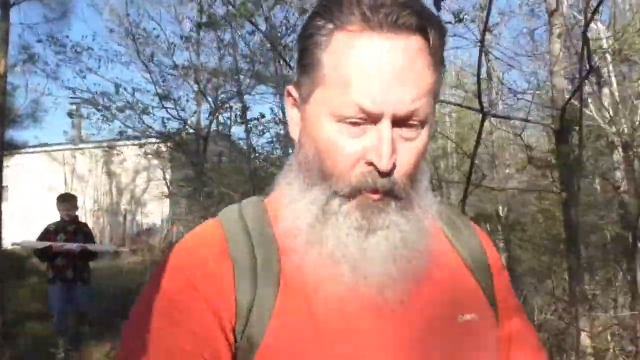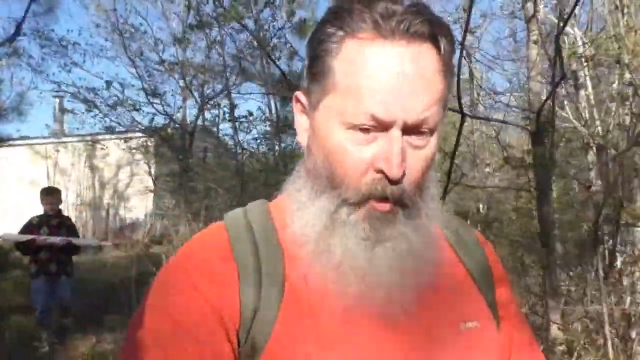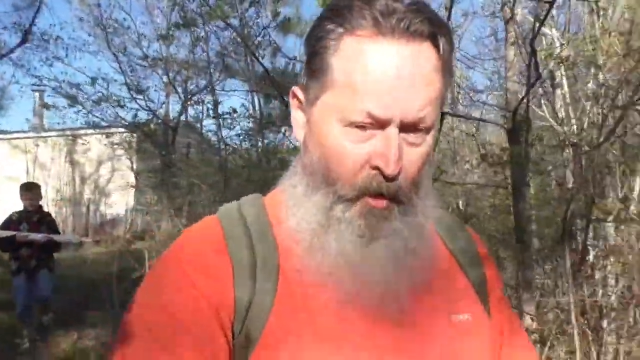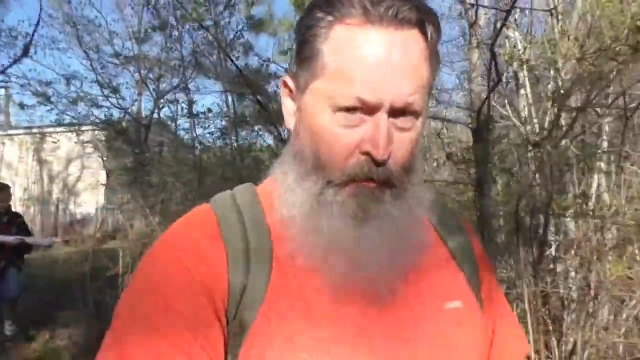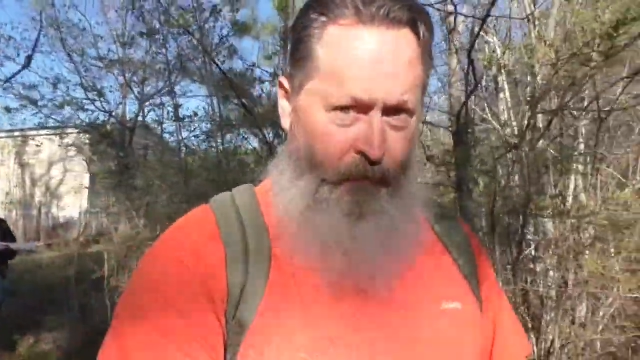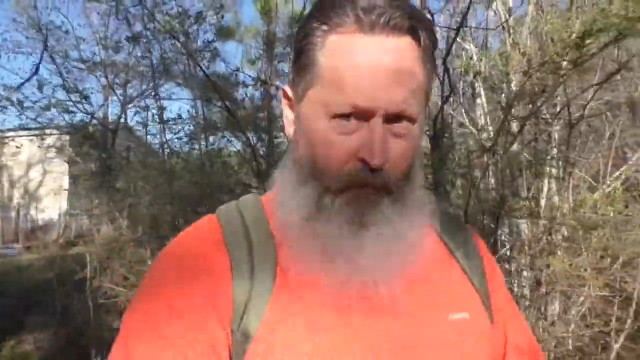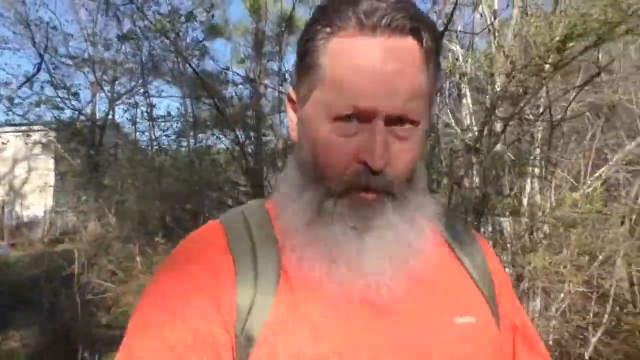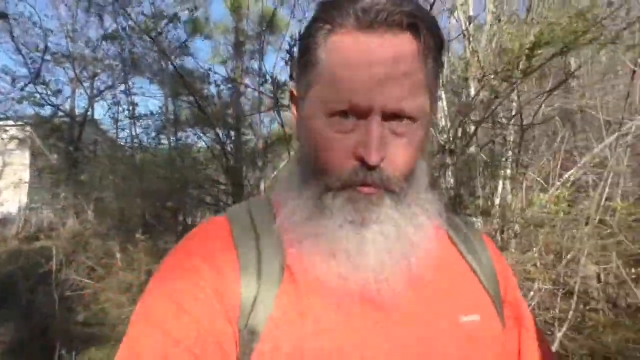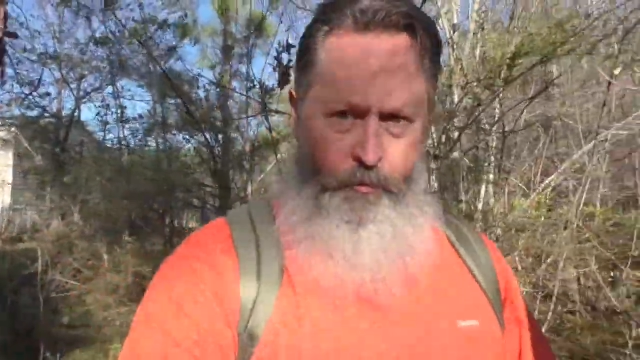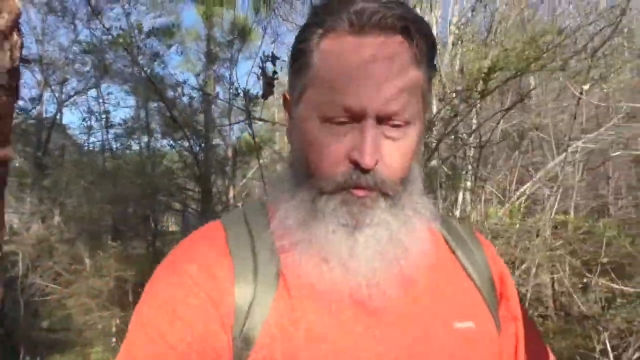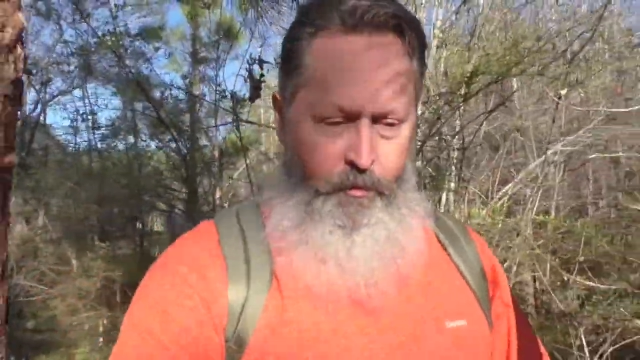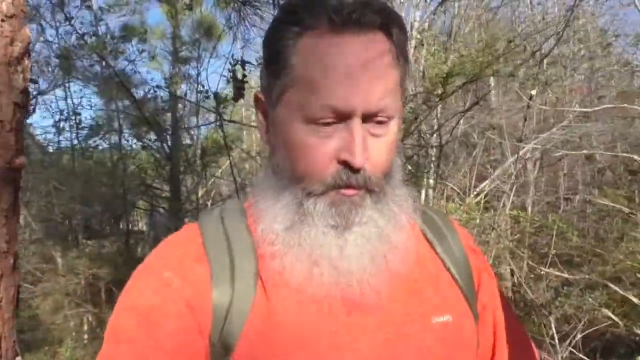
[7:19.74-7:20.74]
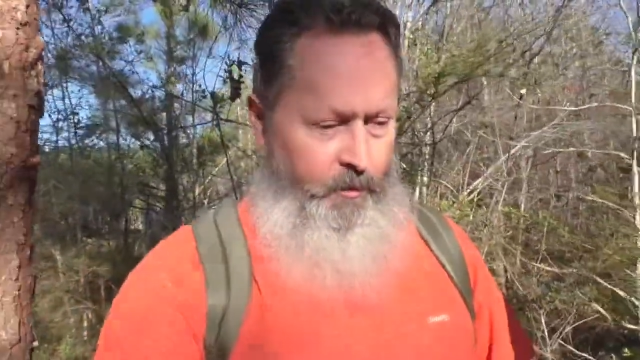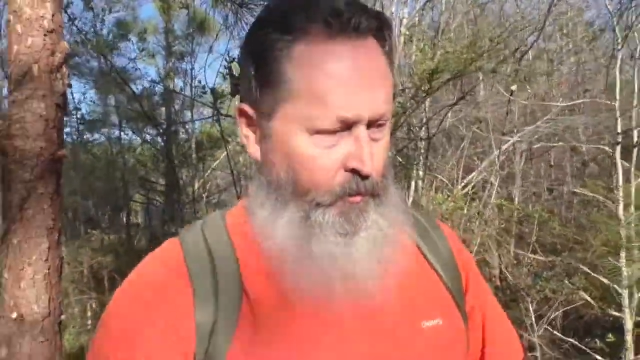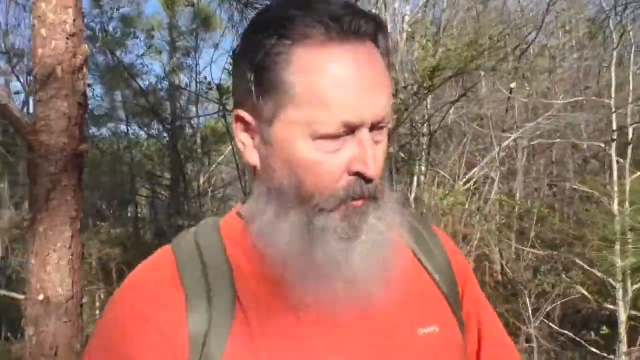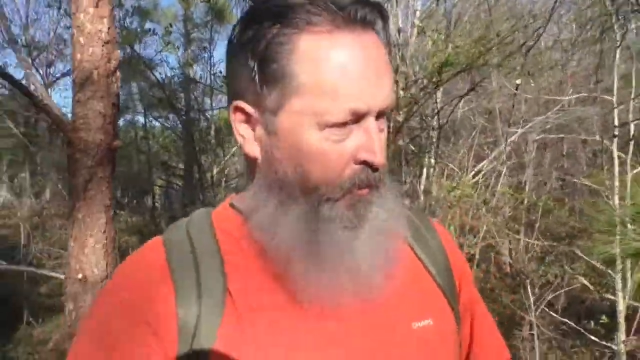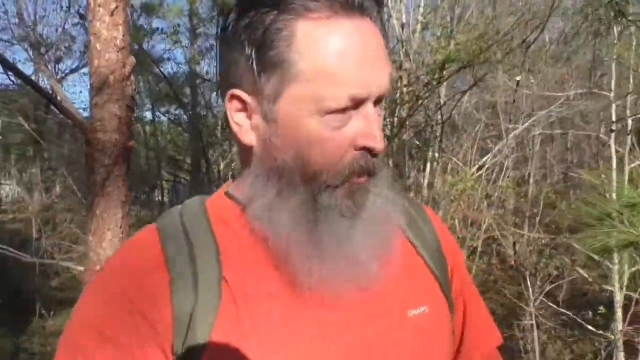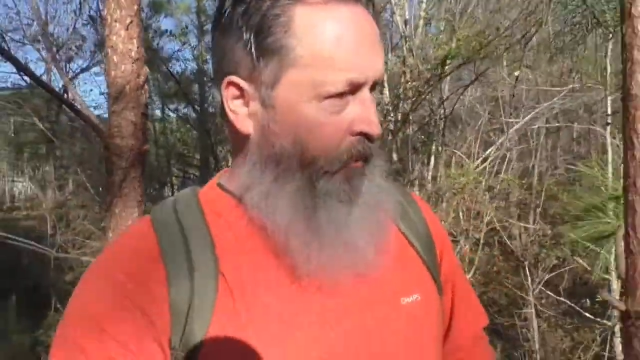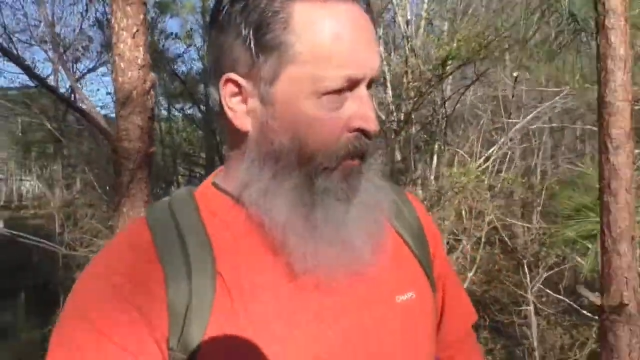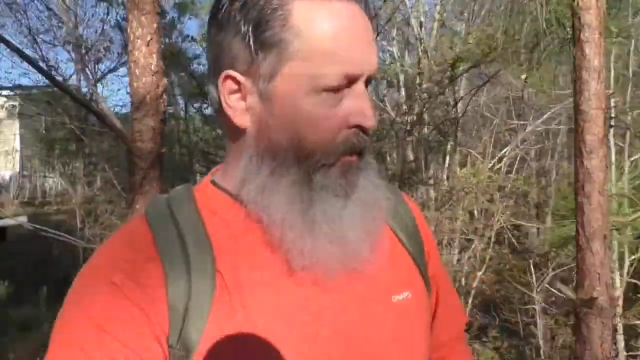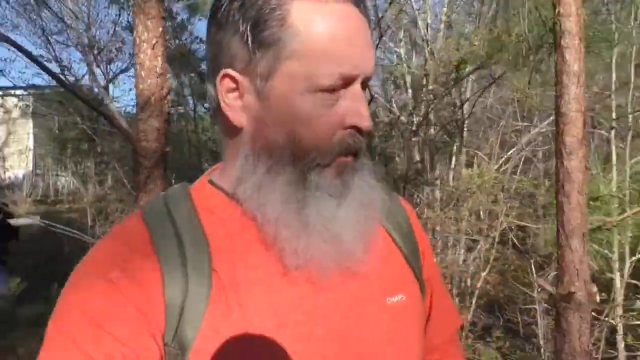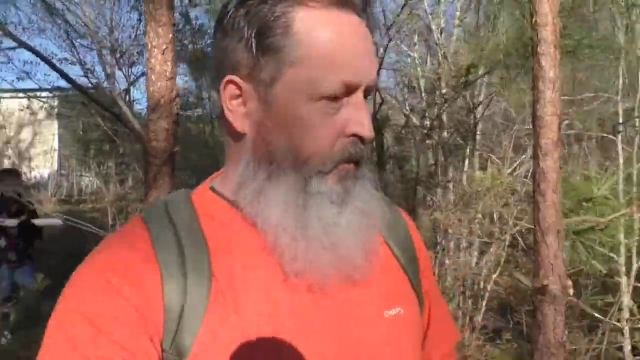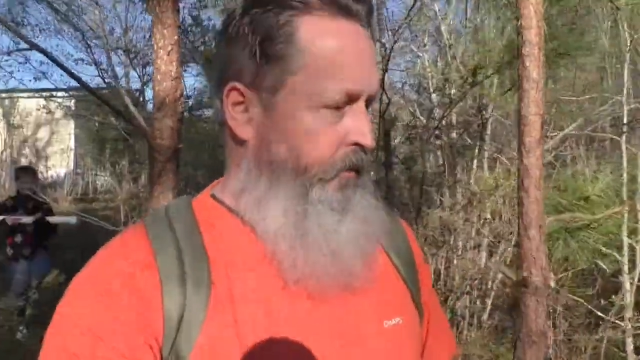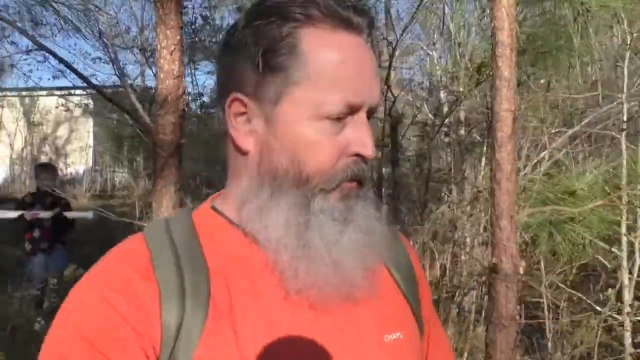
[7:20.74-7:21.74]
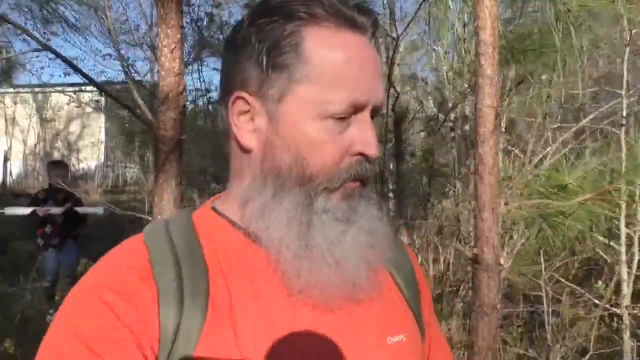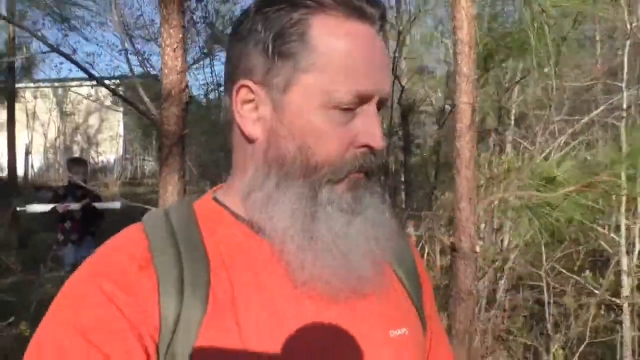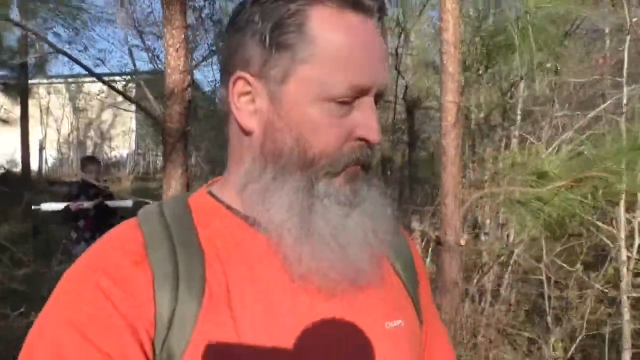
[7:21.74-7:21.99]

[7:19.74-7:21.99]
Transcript: water flows to. That's where the creek is.